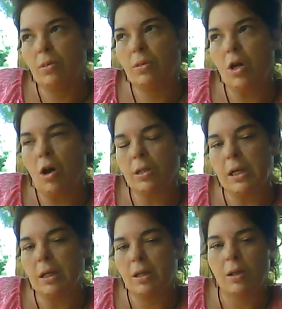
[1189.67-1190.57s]

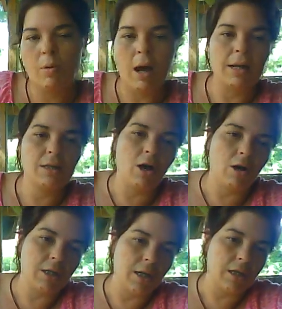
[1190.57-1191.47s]
tossing it to the right,
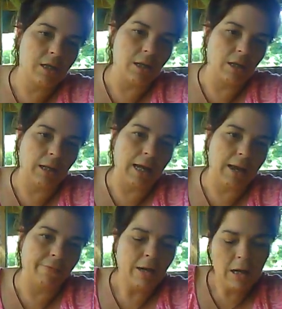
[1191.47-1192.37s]
tossing it to the
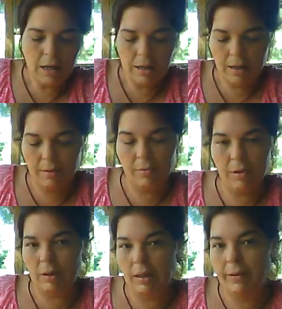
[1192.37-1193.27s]
left,
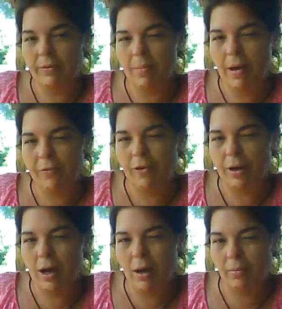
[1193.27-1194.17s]
lifting my
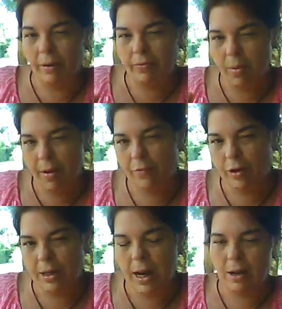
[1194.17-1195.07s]
foot up, lifting my
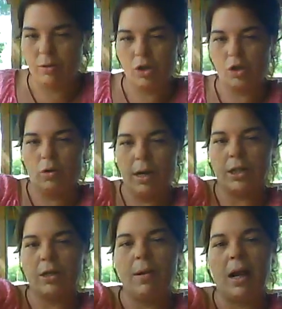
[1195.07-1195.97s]
foot down,
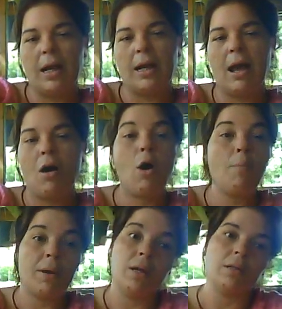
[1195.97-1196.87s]
stretching my leg out,
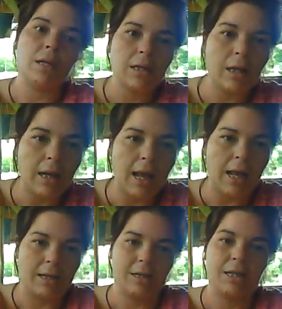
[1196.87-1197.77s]
hoping it
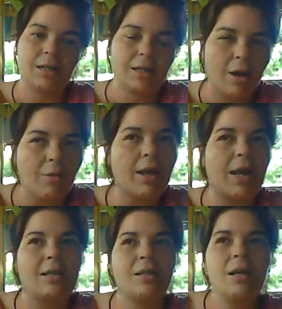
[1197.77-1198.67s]
disconnects,
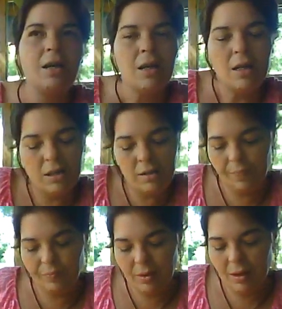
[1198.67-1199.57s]
dislocates.
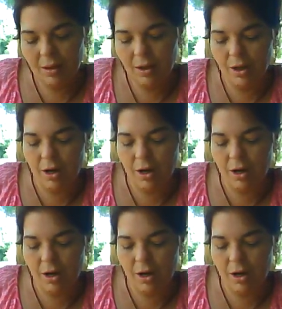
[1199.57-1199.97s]
you